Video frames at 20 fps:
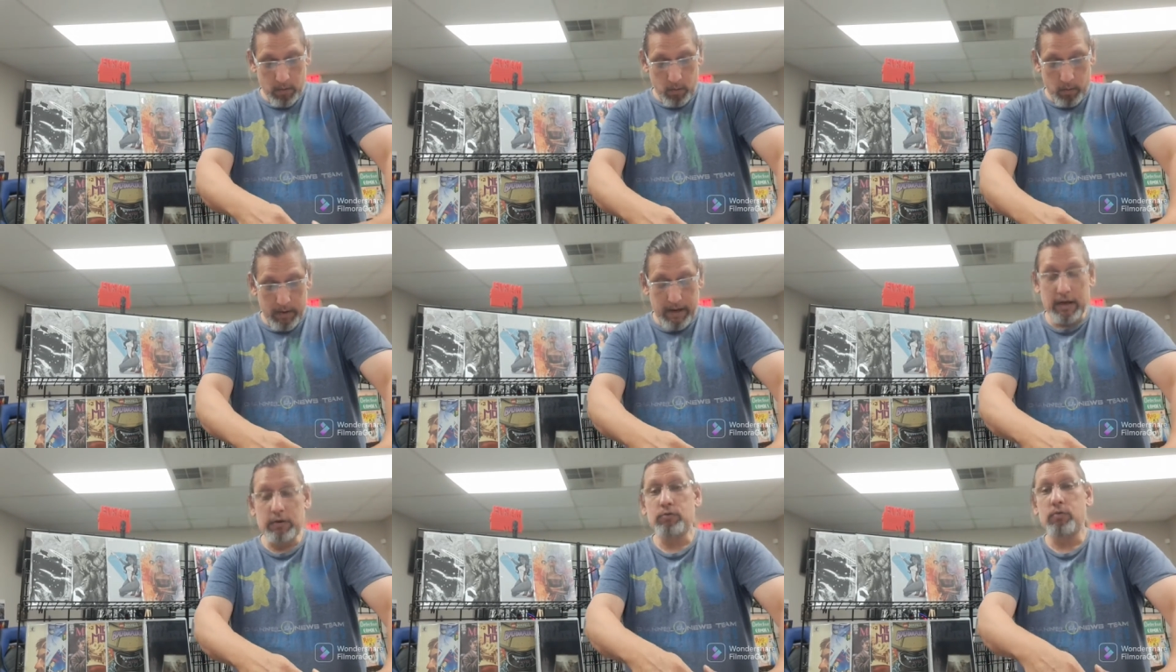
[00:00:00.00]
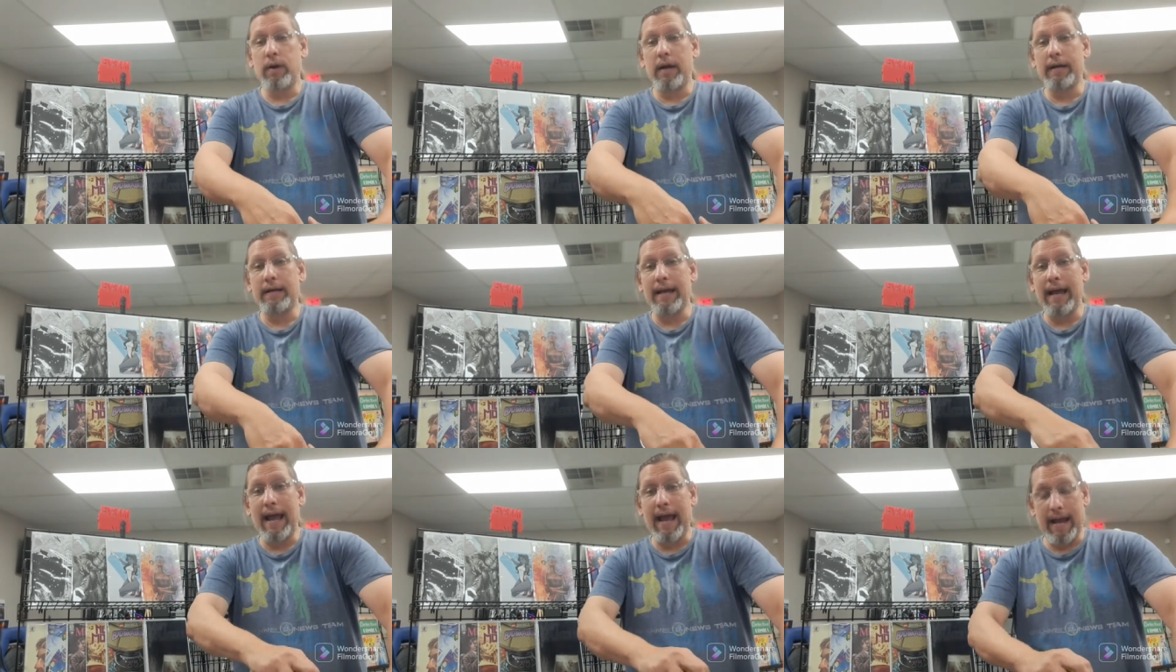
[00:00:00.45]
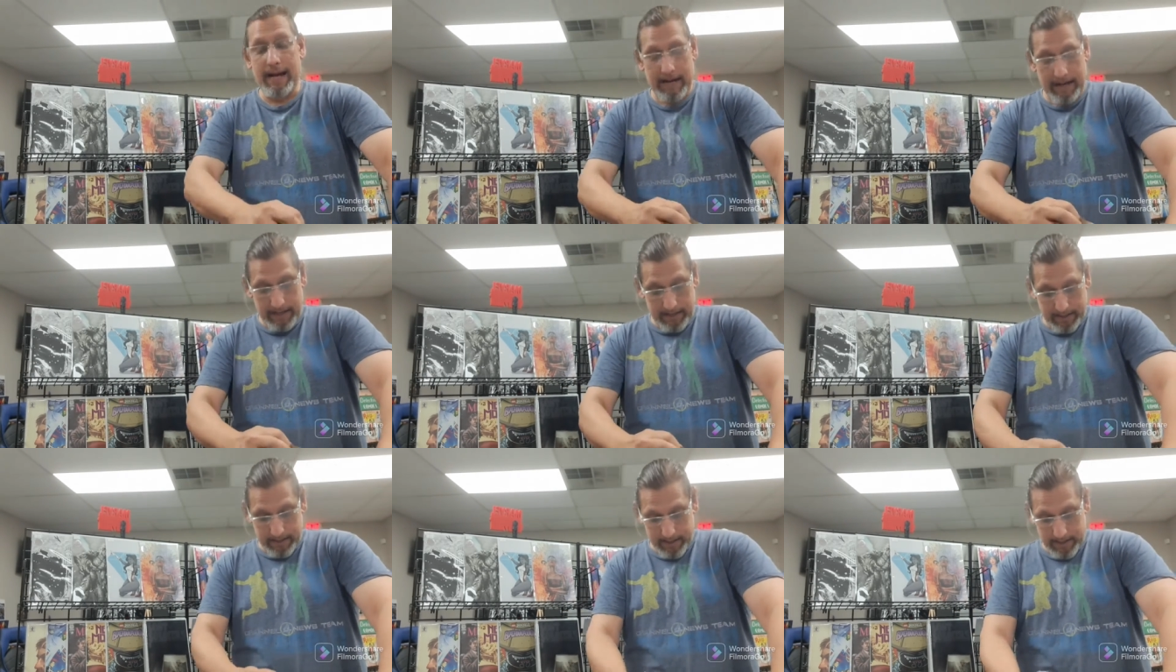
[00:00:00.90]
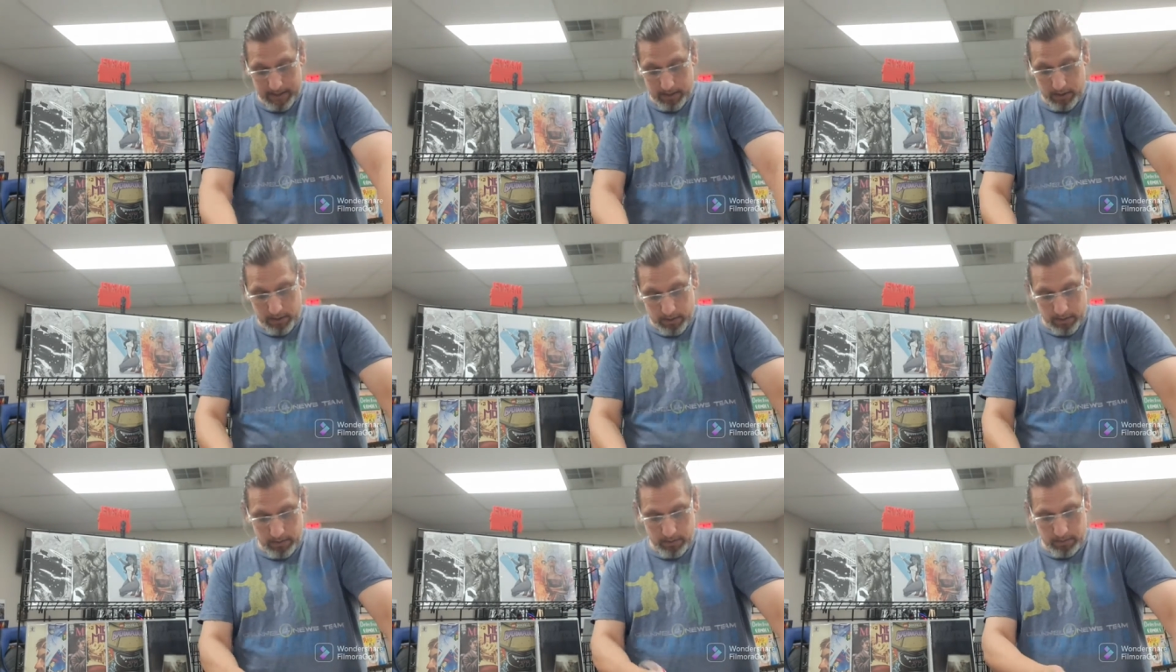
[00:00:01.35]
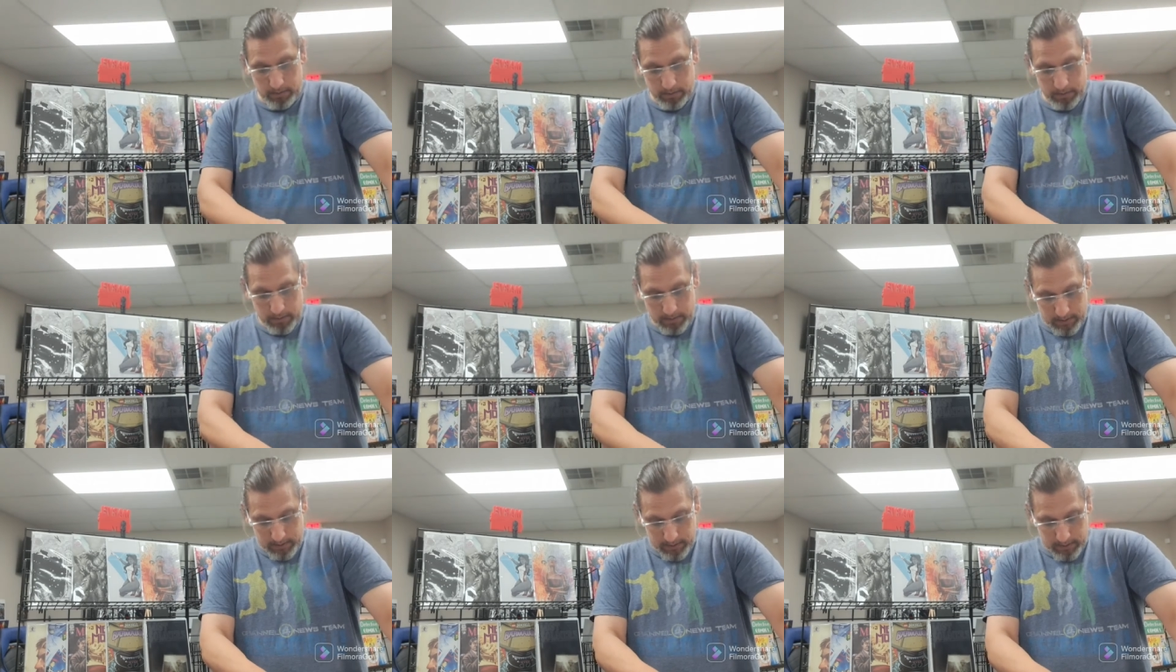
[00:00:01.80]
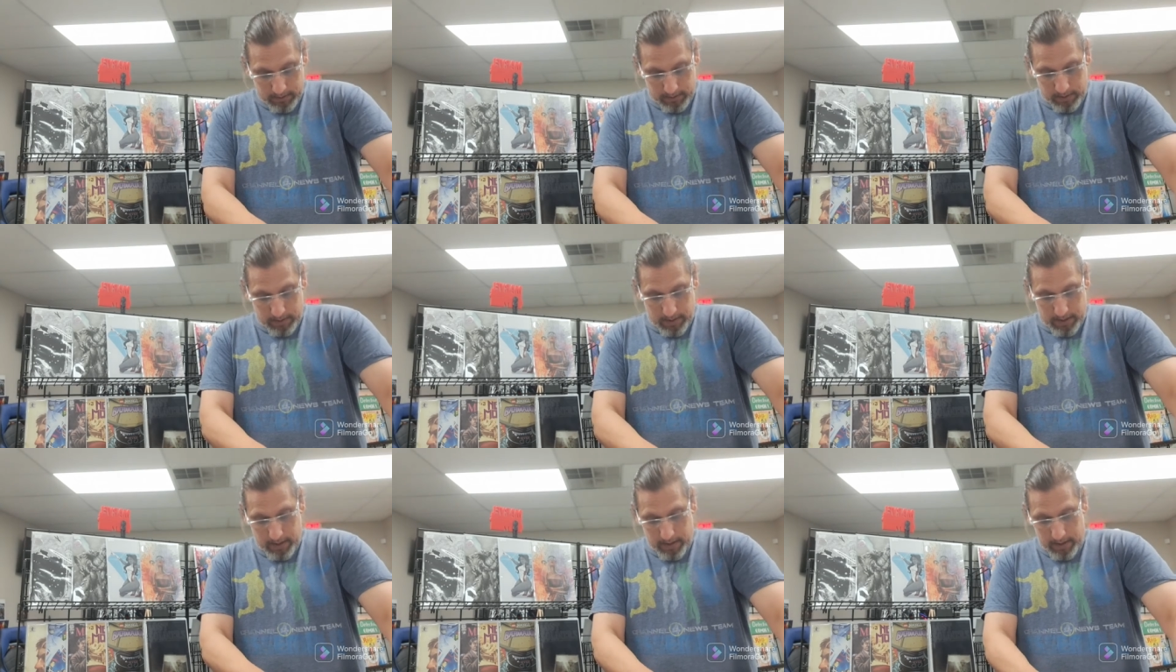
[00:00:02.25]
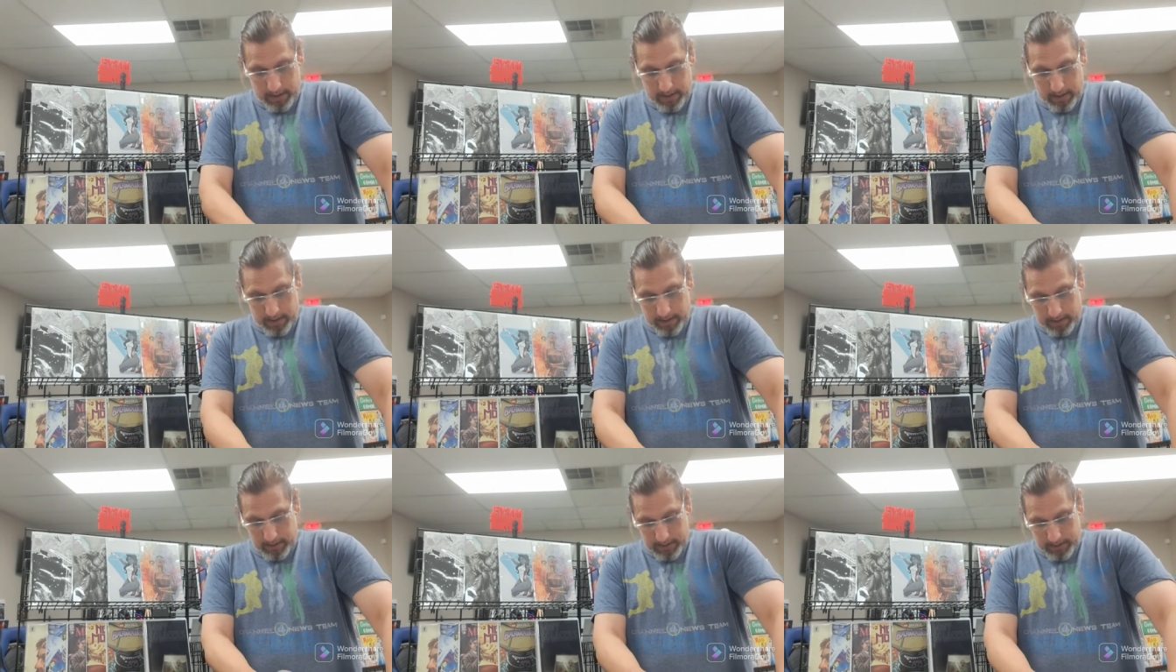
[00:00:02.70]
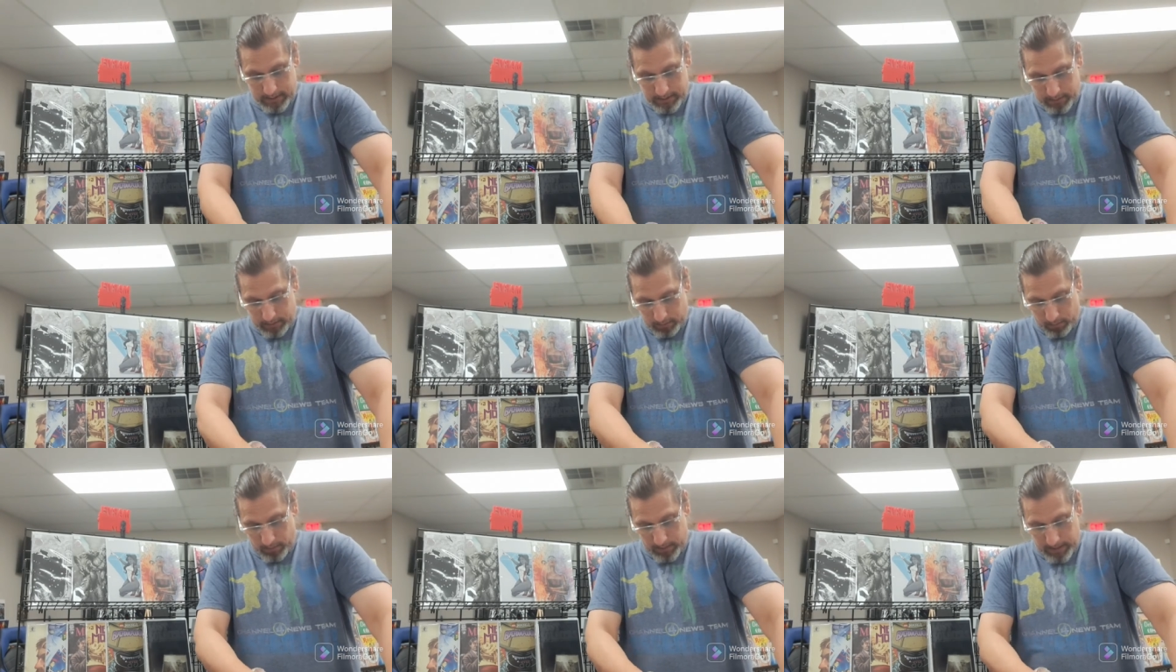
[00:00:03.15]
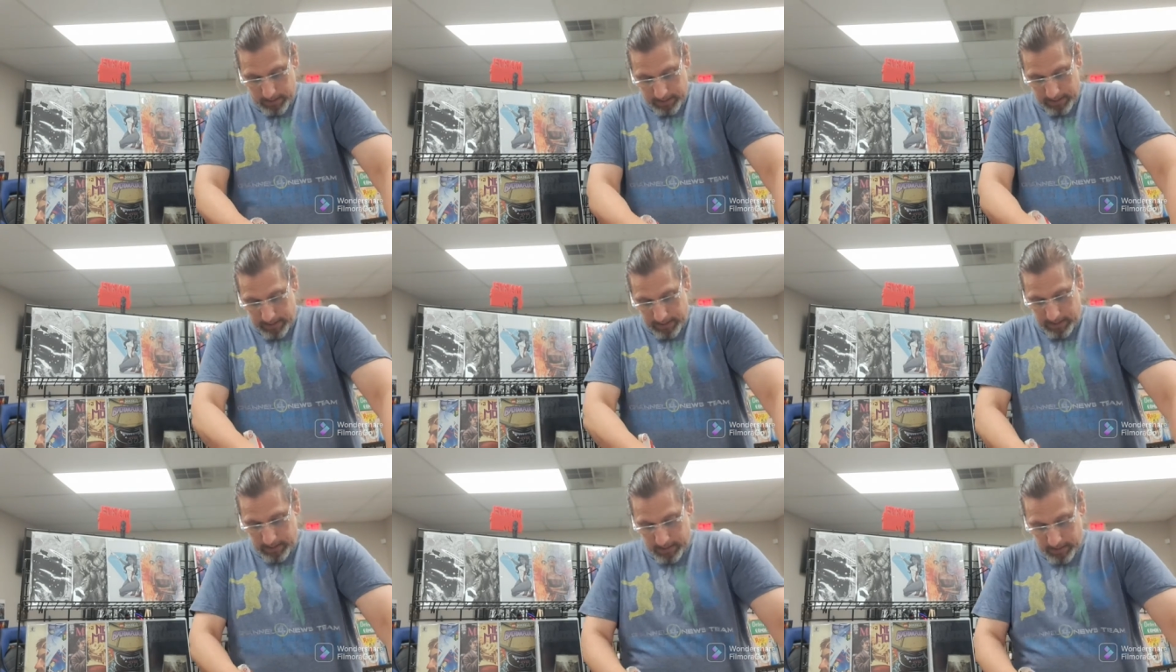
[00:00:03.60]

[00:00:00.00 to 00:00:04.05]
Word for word: We're not trying to add anything new. Uh, let's see what we got